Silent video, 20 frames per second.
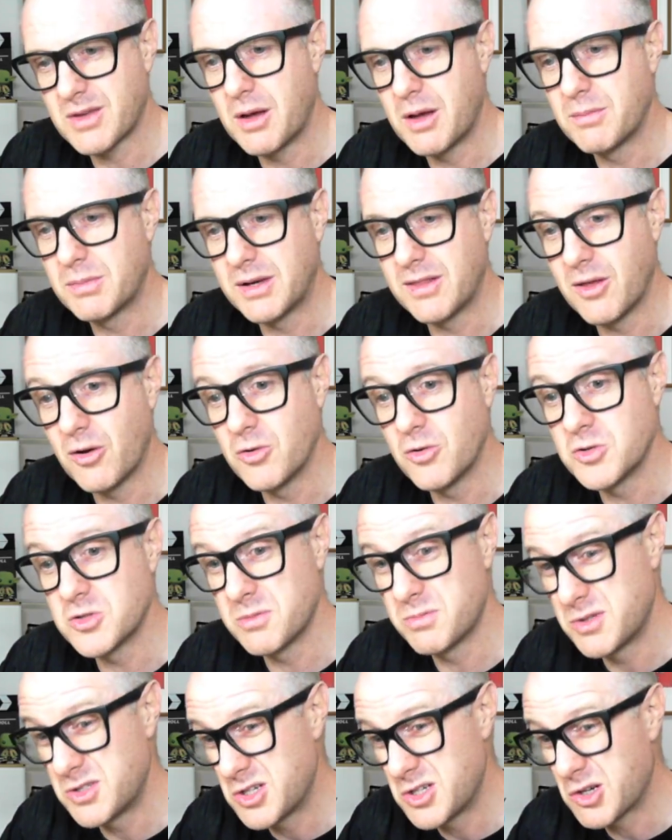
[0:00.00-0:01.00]
company that owns
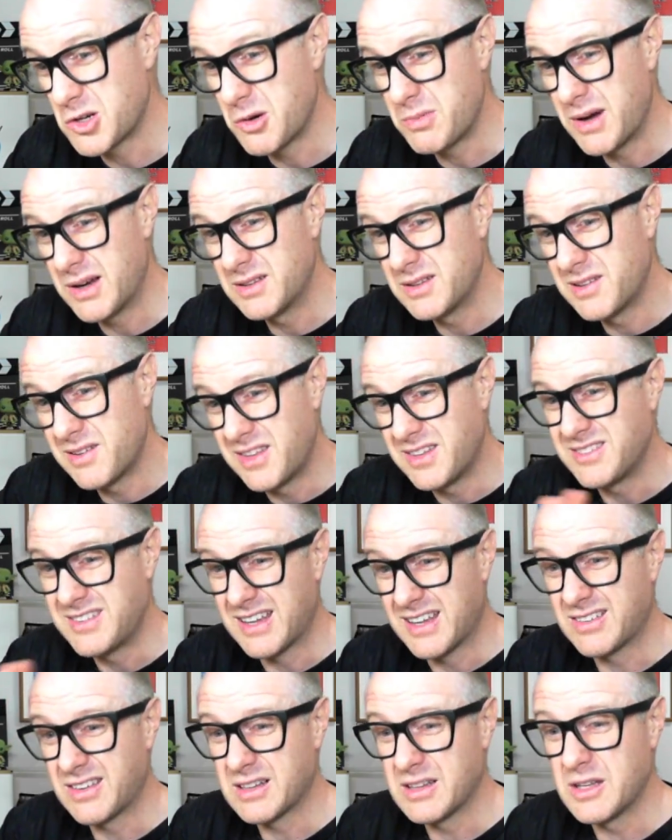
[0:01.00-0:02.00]
the pachinko parlor, then
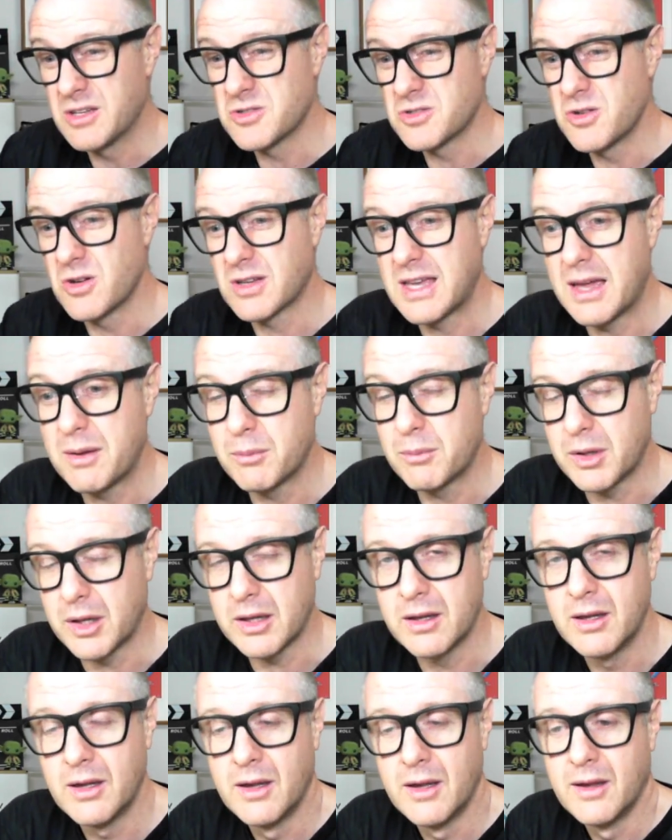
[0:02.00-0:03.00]
technically it's not gambling,
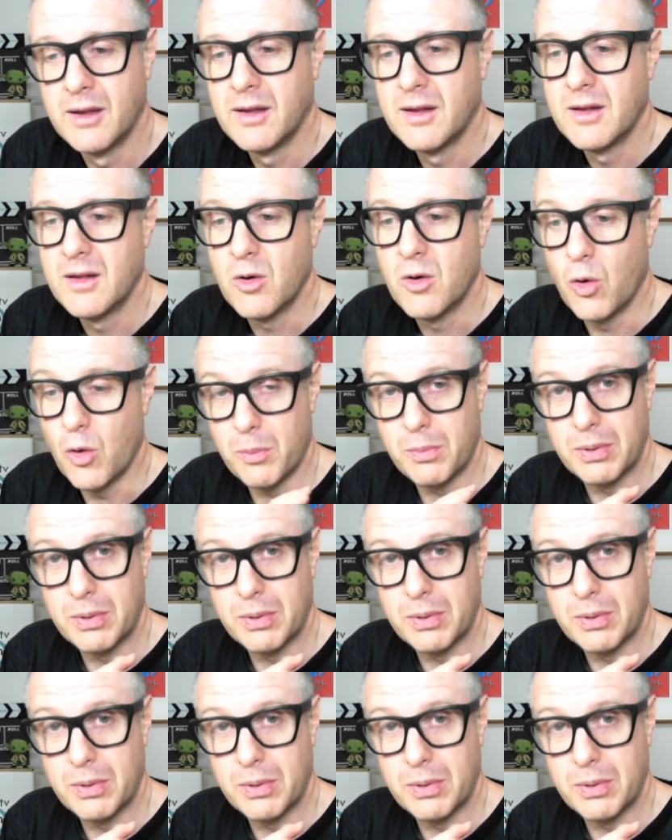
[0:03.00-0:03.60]
or the